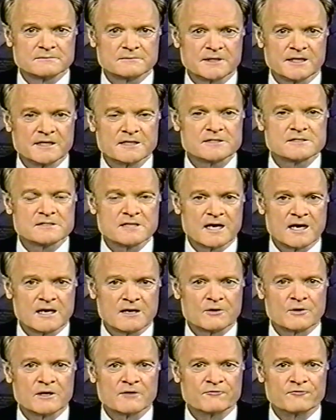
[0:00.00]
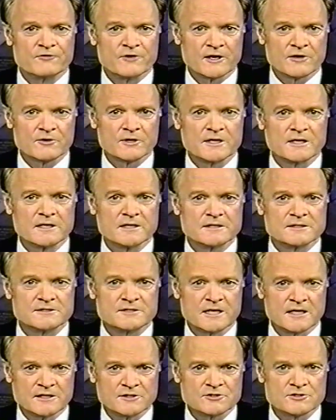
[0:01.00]
He is now a very
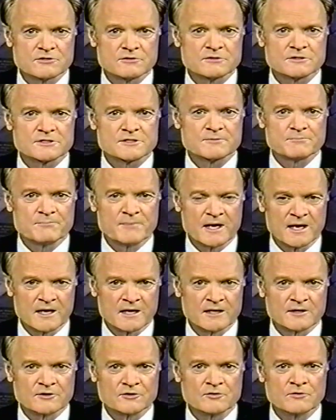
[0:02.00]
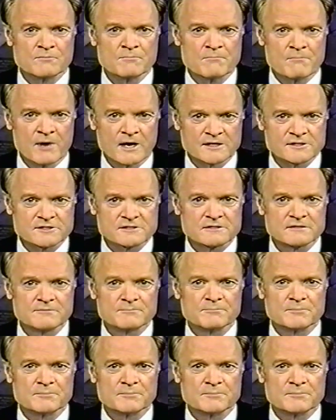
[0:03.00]
dangerous man who must